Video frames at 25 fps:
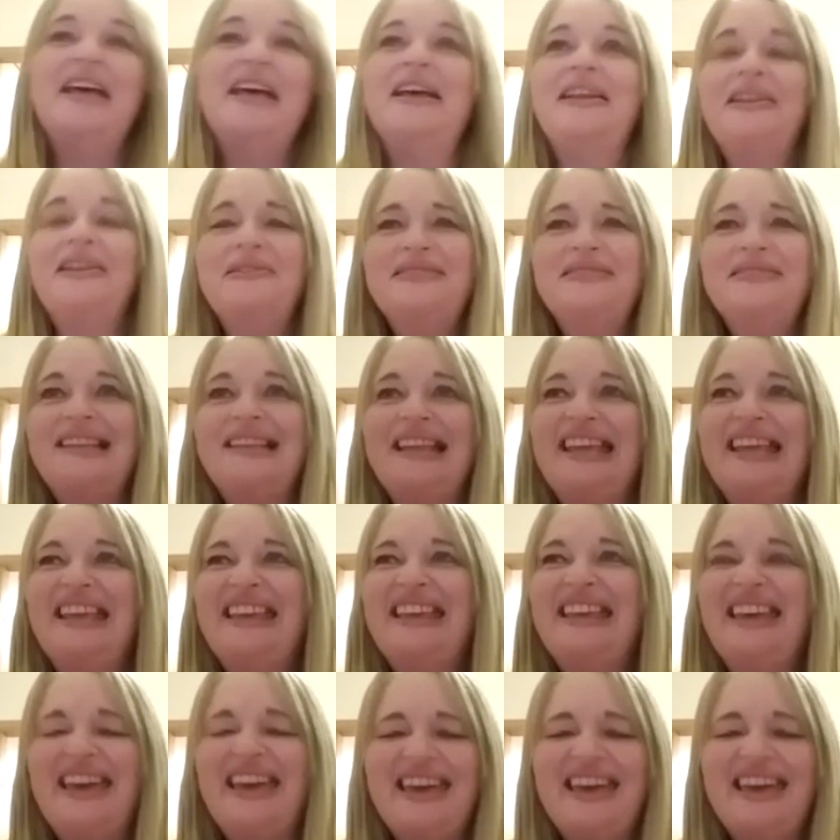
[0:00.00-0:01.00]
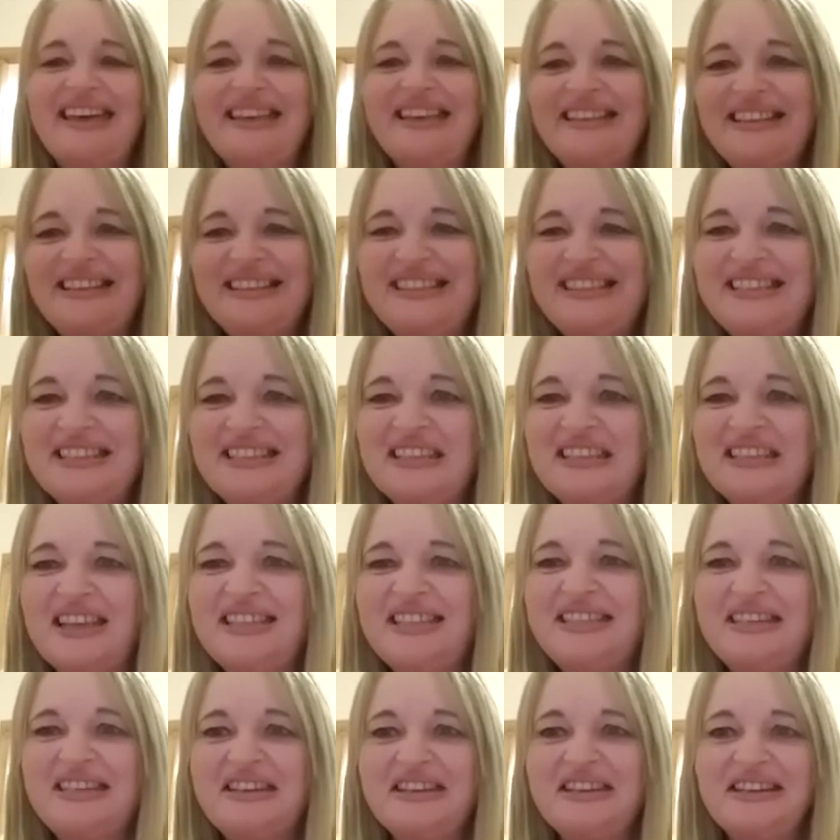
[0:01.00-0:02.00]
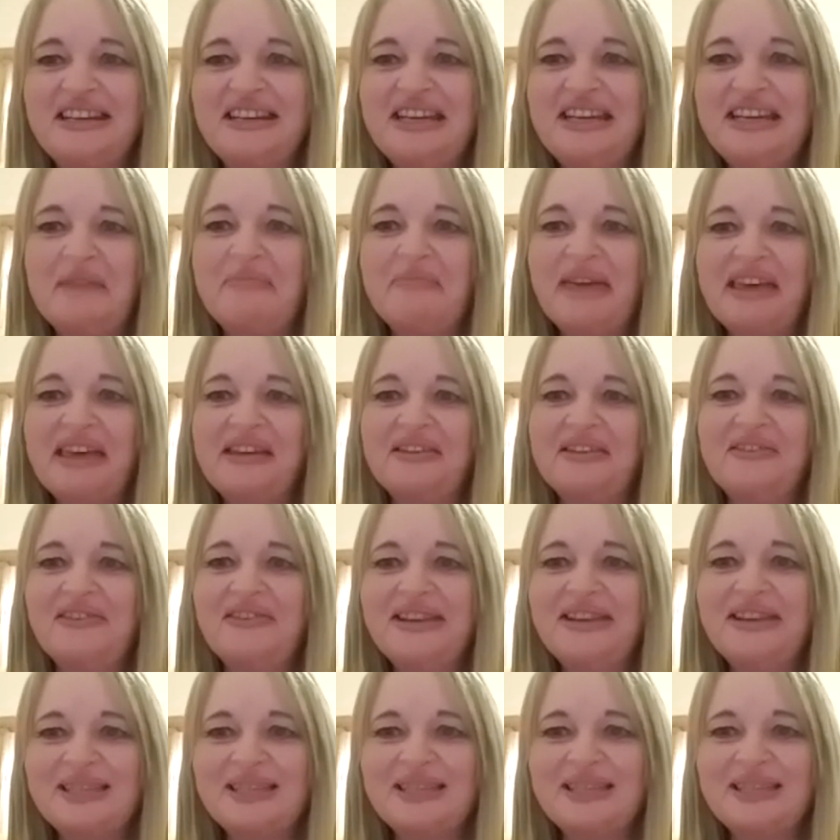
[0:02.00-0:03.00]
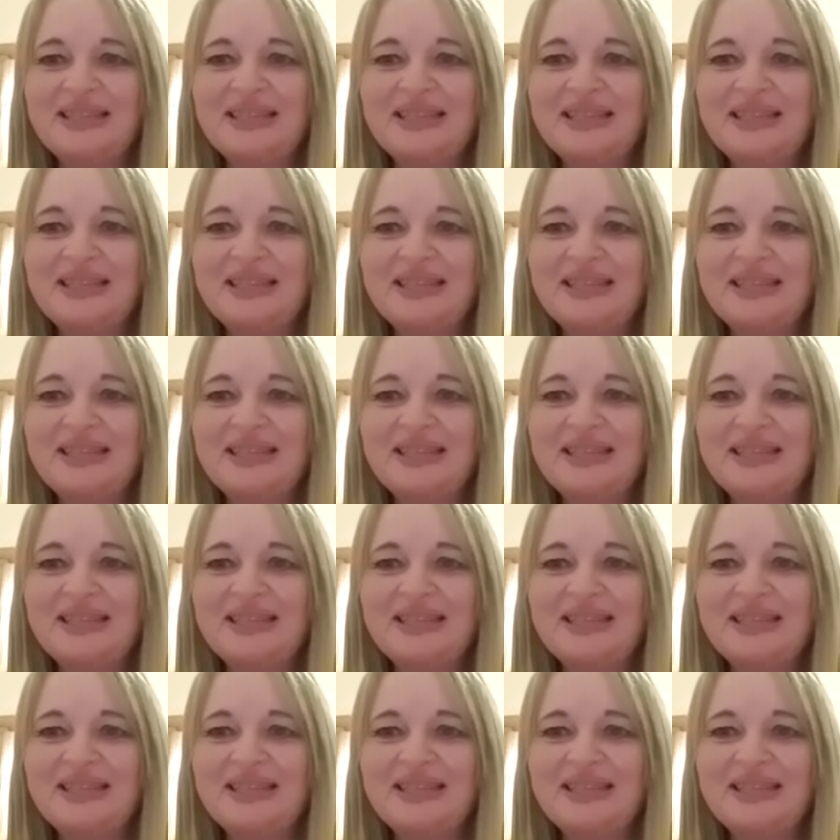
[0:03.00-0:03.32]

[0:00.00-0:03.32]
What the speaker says: I was like, yeah, that's disgusting. You're going to eat a bag of crisps.